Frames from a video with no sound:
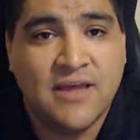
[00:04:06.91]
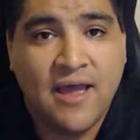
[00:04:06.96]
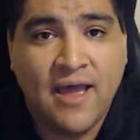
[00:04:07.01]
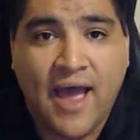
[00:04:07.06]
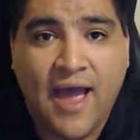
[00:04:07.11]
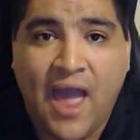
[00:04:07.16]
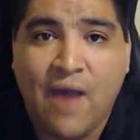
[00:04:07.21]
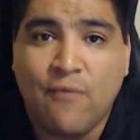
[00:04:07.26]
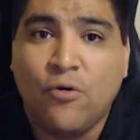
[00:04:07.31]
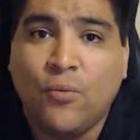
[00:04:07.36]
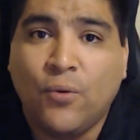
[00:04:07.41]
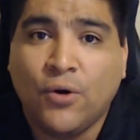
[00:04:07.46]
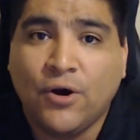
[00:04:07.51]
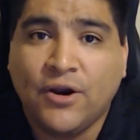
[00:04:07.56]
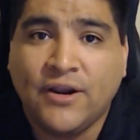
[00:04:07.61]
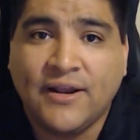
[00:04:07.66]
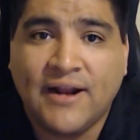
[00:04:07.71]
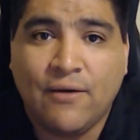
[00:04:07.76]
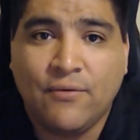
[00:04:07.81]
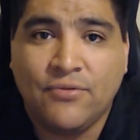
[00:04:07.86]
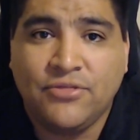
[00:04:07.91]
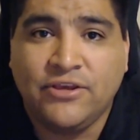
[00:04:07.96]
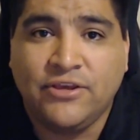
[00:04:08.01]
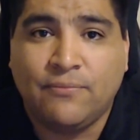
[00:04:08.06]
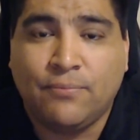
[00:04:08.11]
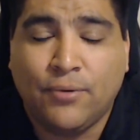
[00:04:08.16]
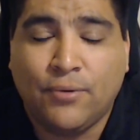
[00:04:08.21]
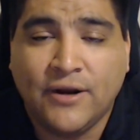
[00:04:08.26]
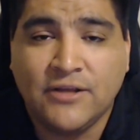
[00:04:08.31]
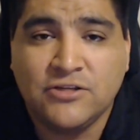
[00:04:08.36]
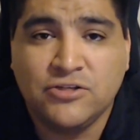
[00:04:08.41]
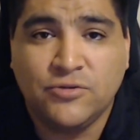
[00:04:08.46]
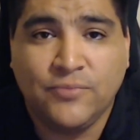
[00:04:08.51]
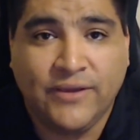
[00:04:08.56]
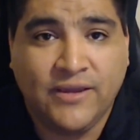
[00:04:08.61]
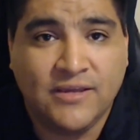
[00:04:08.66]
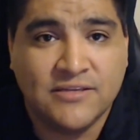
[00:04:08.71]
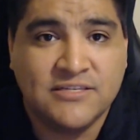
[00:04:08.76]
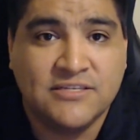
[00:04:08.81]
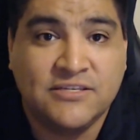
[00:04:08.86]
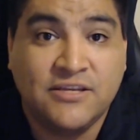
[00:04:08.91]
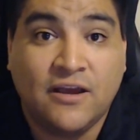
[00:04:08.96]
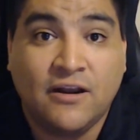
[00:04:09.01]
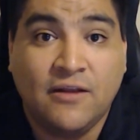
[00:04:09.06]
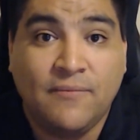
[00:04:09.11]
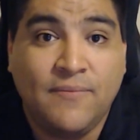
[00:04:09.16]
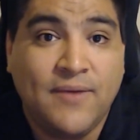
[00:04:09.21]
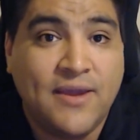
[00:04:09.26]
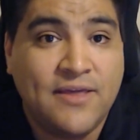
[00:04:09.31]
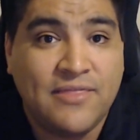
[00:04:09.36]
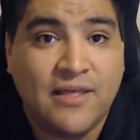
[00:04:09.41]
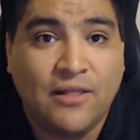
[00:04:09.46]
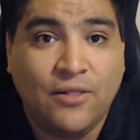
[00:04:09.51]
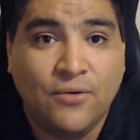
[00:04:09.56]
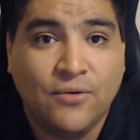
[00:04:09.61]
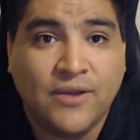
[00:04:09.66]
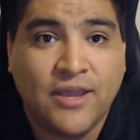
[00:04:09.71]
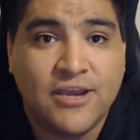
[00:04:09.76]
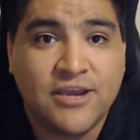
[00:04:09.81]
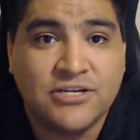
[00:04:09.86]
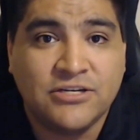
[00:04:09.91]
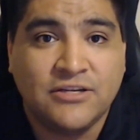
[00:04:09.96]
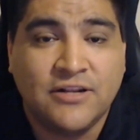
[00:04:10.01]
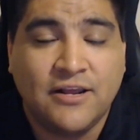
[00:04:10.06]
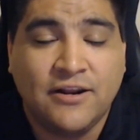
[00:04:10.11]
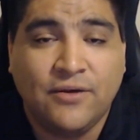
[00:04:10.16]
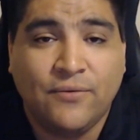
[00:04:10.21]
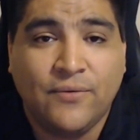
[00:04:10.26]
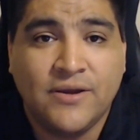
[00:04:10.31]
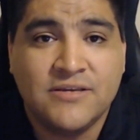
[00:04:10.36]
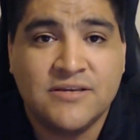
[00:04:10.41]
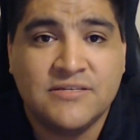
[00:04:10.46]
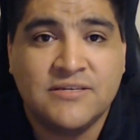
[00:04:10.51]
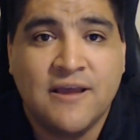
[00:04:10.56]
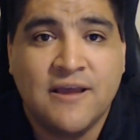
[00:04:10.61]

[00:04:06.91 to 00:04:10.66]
I will work it out with the appraisal because he's going to be in that location anyways.